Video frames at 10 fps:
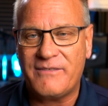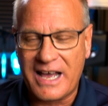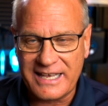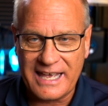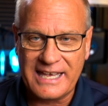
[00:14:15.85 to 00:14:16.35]
If
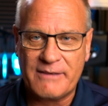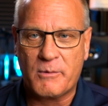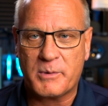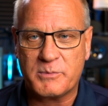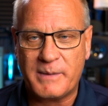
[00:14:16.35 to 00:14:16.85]
I can't give a
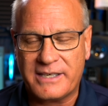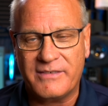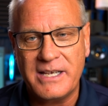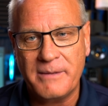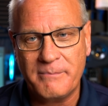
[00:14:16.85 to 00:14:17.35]

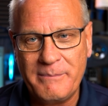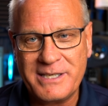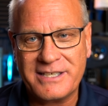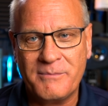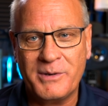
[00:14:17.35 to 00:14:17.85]
perspective, maybe
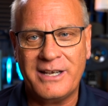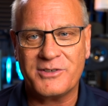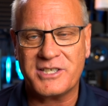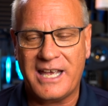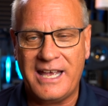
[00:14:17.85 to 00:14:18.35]
someone
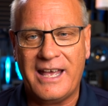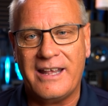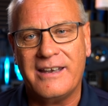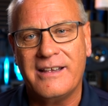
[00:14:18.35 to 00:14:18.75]
else can.